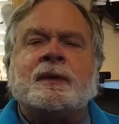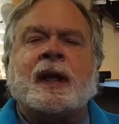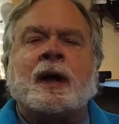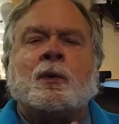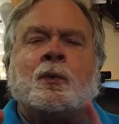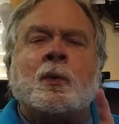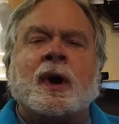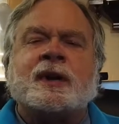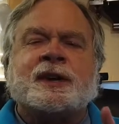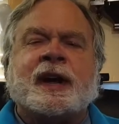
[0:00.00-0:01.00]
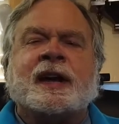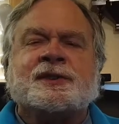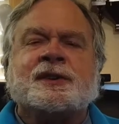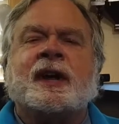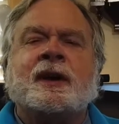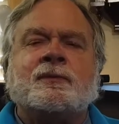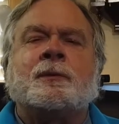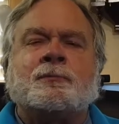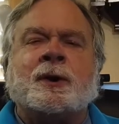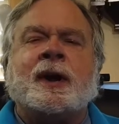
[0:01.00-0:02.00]
Now, watch Ask Dave
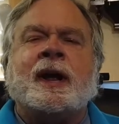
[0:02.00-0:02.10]
number